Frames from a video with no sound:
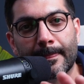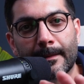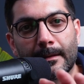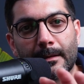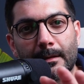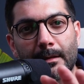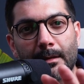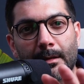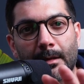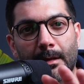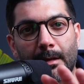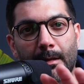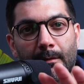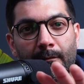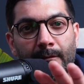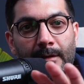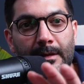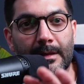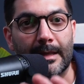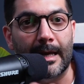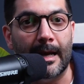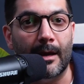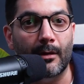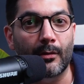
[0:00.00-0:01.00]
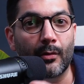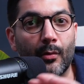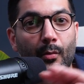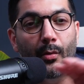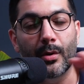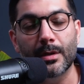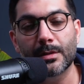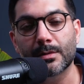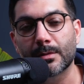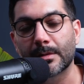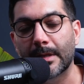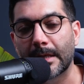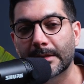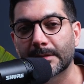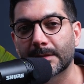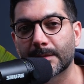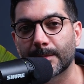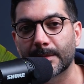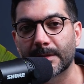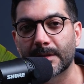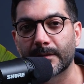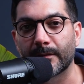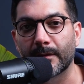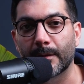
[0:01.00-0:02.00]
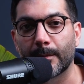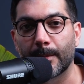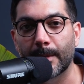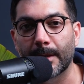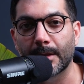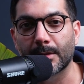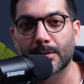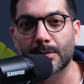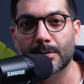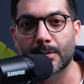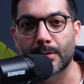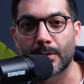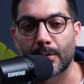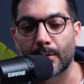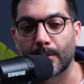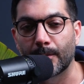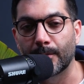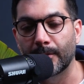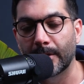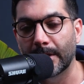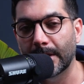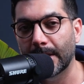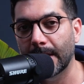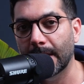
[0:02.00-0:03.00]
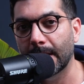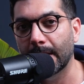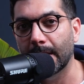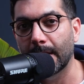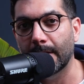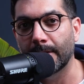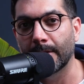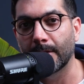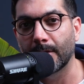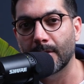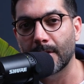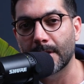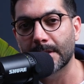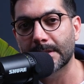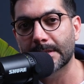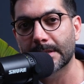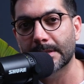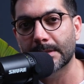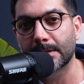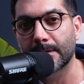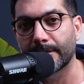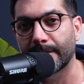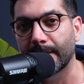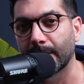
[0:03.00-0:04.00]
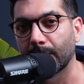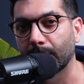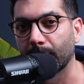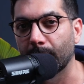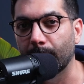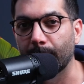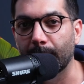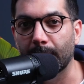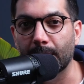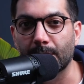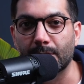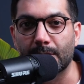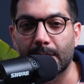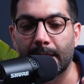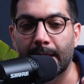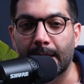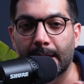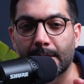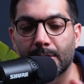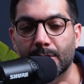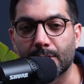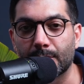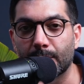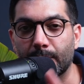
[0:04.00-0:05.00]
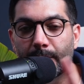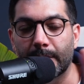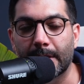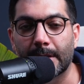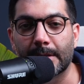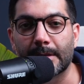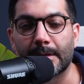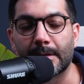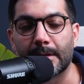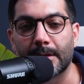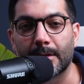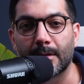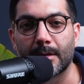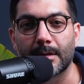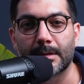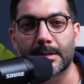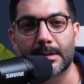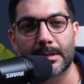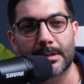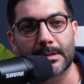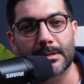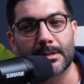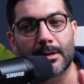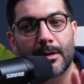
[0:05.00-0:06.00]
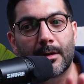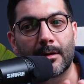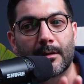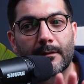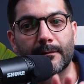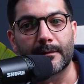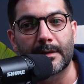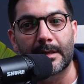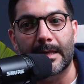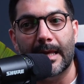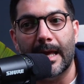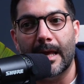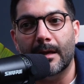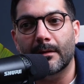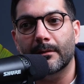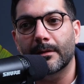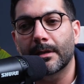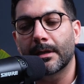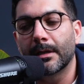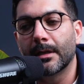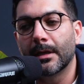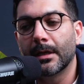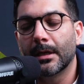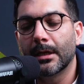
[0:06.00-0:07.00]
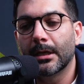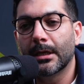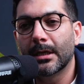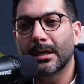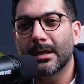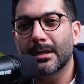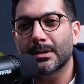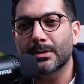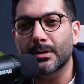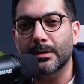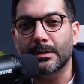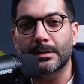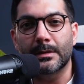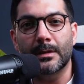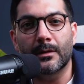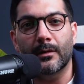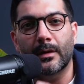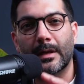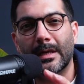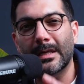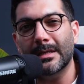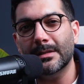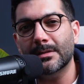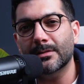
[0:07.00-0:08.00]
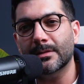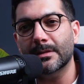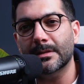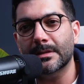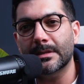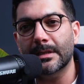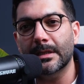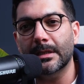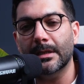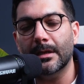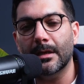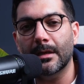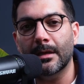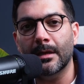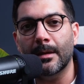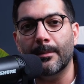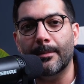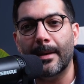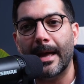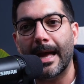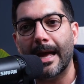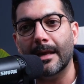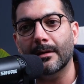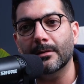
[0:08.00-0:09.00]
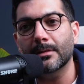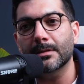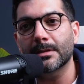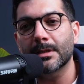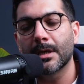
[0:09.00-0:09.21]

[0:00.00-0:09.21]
uh, without going to that specific page. So you're bringing the content of another page and showing it in the context of the gallery. So they're interesting uh, patterns,